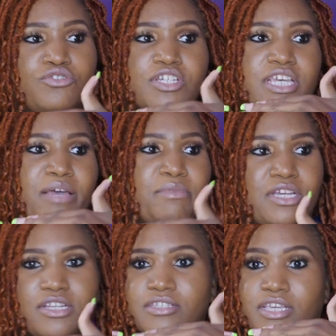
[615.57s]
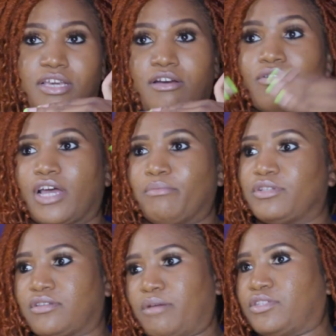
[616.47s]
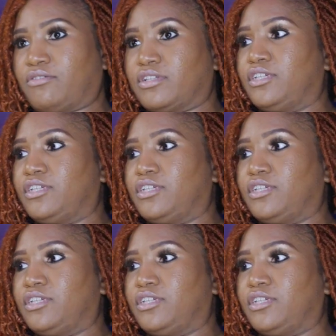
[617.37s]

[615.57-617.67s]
You just can't be in there saying, okay, I'm just going to